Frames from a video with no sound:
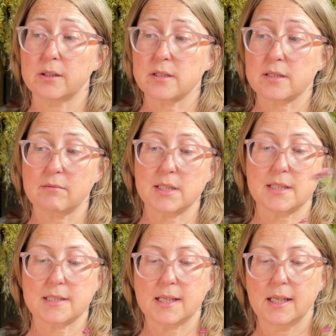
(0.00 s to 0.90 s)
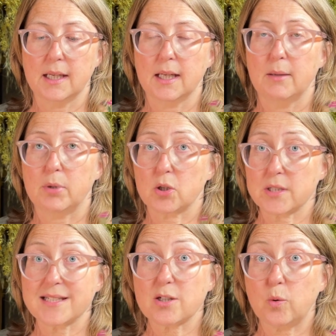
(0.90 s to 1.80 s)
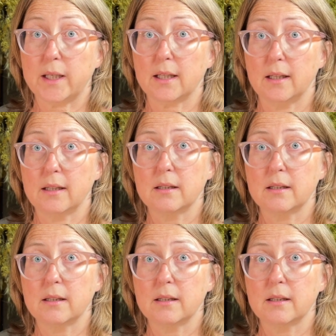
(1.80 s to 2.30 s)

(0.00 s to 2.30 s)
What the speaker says: So this is, because it's quicker,